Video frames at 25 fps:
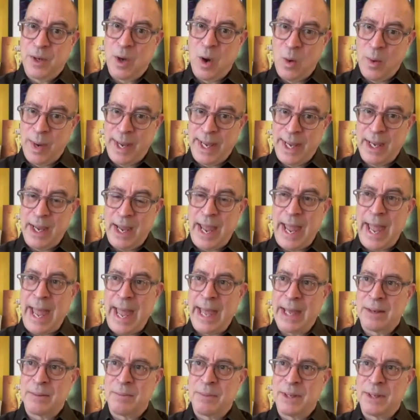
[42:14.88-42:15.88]
going
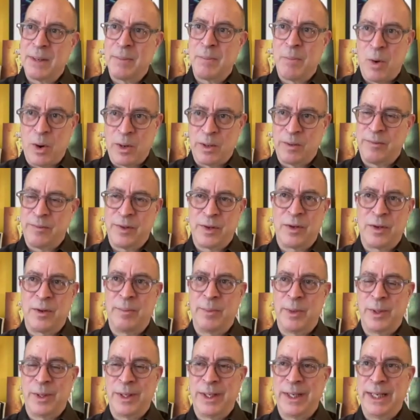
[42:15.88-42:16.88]
and being part of the
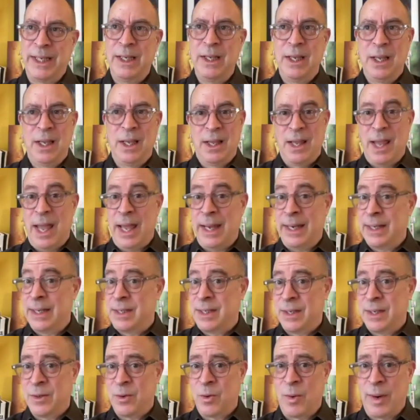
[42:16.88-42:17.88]
community, and
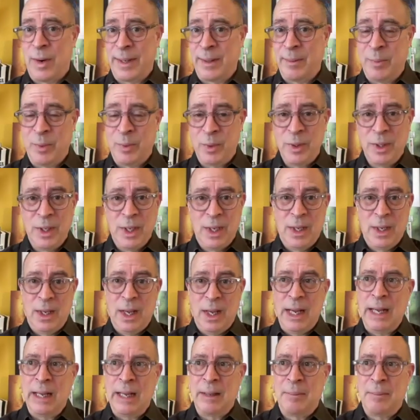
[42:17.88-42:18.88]
it's incredible.
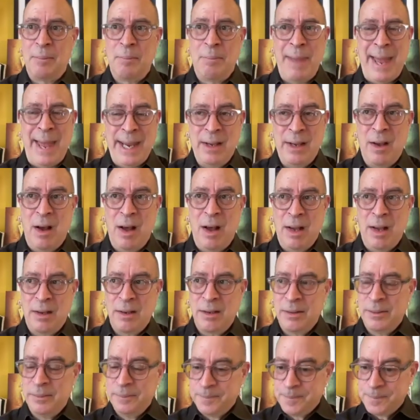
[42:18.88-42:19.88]

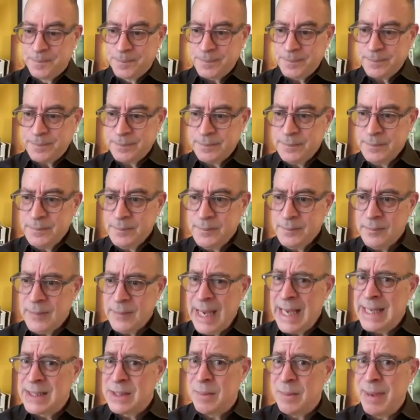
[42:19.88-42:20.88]
Bangkok
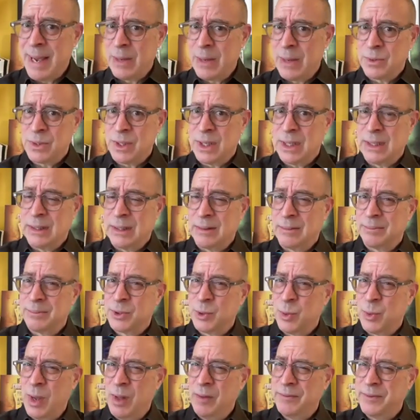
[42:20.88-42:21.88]
has about
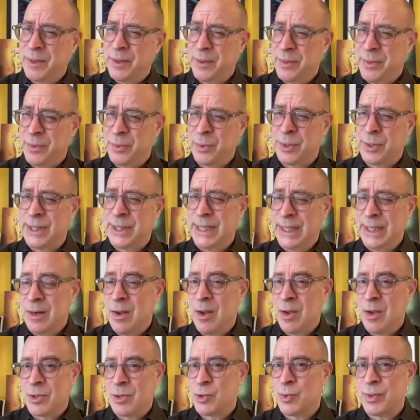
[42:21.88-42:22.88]
12 to
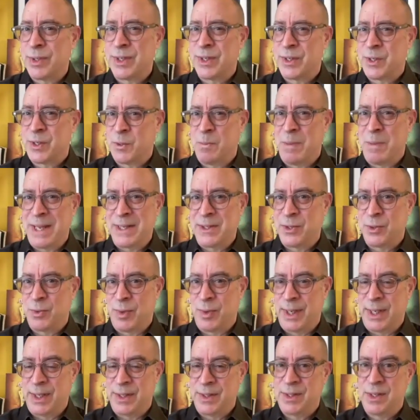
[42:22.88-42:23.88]
1,300
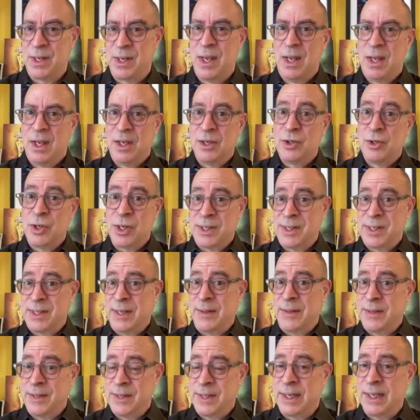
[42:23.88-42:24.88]
dispensaries just
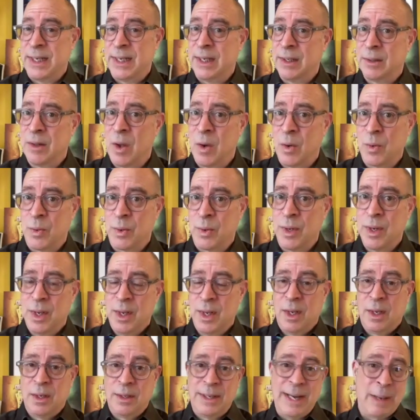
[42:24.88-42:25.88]
in the city alone.
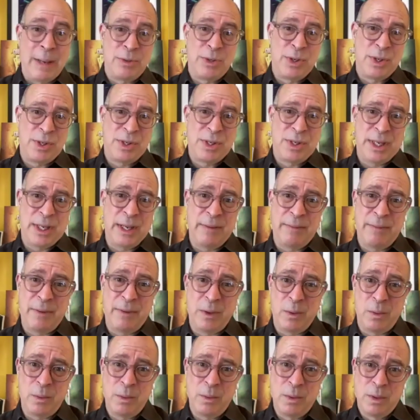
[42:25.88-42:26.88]
Now, just to give
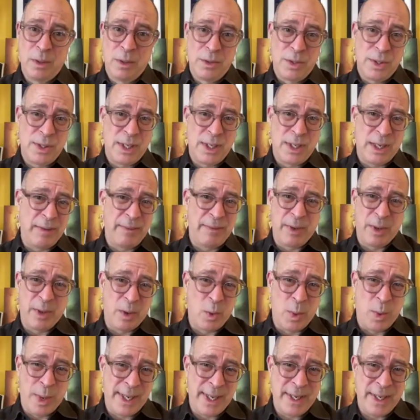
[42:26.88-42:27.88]
you a
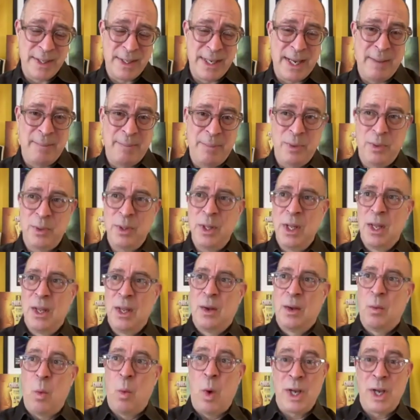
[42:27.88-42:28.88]
quick example,
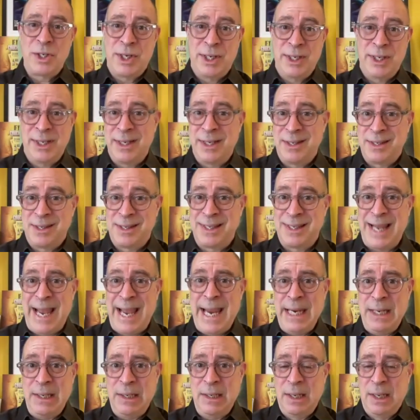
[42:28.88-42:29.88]
Washington
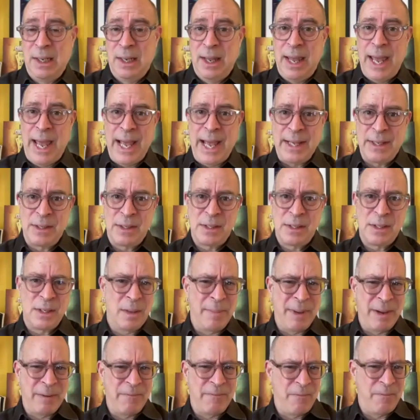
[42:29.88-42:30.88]
State has
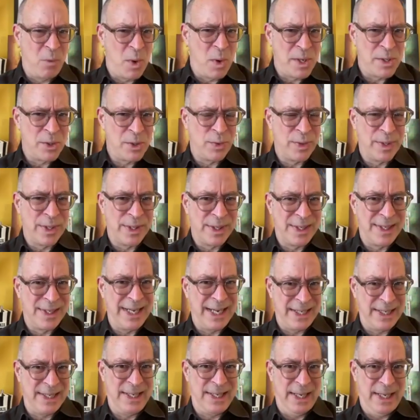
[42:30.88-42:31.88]
about
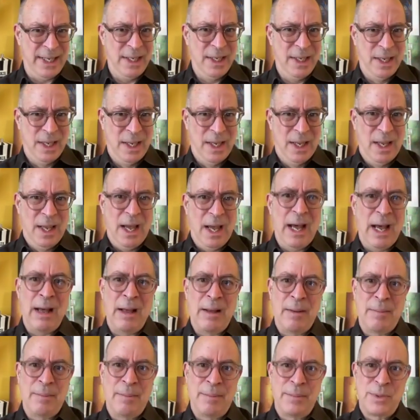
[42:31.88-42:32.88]
460.
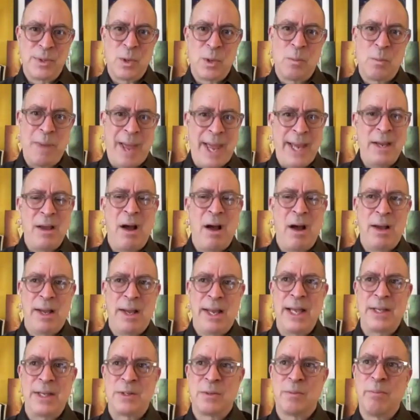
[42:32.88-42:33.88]
So Bangkok
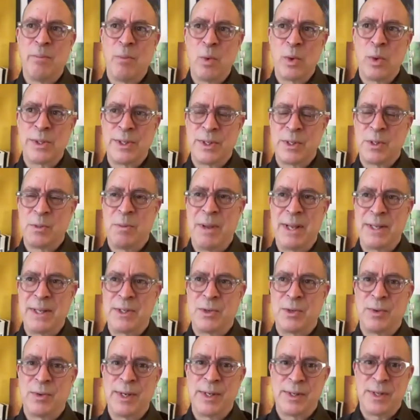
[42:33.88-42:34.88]
has more
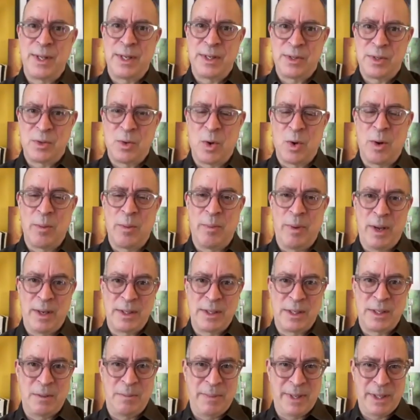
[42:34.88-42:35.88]
dispensaries than
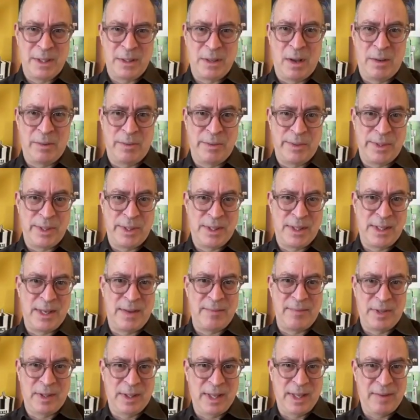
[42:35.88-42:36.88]
Starbucks and McDonald's and
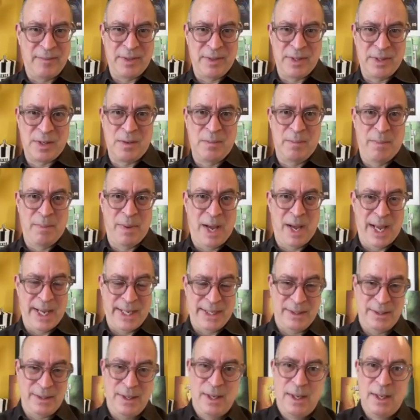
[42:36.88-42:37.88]
7-Elevens
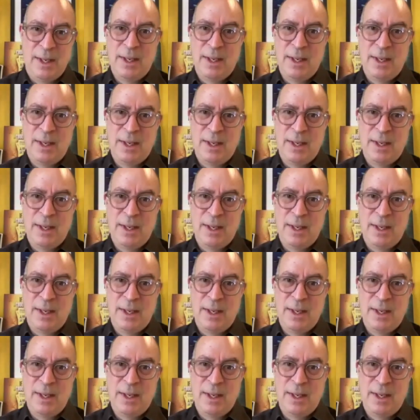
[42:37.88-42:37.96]
combined.